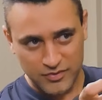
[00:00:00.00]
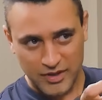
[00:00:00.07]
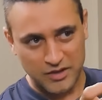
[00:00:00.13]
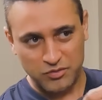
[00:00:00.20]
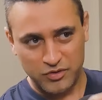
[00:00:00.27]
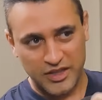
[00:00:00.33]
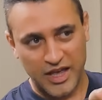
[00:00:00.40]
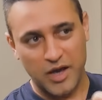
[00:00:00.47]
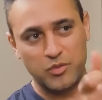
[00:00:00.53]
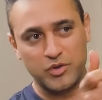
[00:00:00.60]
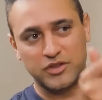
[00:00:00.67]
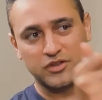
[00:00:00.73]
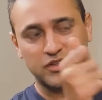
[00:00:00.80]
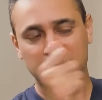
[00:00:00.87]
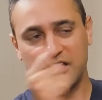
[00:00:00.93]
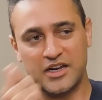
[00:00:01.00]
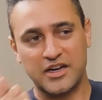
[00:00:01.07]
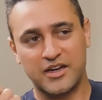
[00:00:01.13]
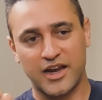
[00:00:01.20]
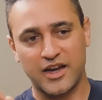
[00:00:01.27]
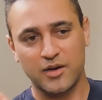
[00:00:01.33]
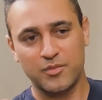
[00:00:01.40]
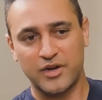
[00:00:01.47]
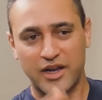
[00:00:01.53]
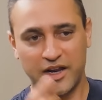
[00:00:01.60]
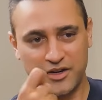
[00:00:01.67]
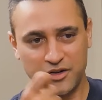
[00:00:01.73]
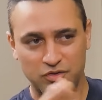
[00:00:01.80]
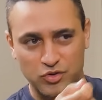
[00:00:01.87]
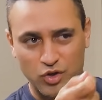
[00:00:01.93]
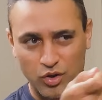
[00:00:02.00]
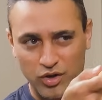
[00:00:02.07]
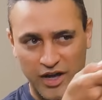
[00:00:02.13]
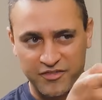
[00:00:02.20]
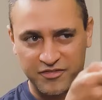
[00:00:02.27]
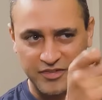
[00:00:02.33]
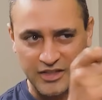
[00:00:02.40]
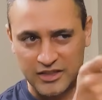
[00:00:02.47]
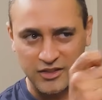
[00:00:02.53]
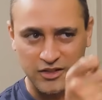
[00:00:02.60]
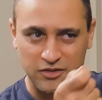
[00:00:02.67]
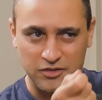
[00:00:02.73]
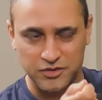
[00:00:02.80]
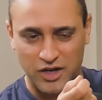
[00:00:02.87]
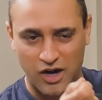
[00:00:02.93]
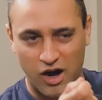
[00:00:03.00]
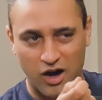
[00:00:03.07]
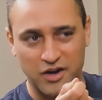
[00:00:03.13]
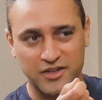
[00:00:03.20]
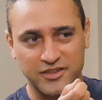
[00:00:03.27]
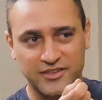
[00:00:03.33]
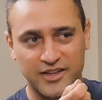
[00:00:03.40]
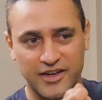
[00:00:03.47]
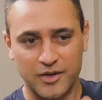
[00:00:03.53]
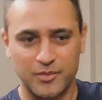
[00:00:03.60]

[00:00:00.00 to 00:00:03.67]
there with the intent and I feel the heart is there.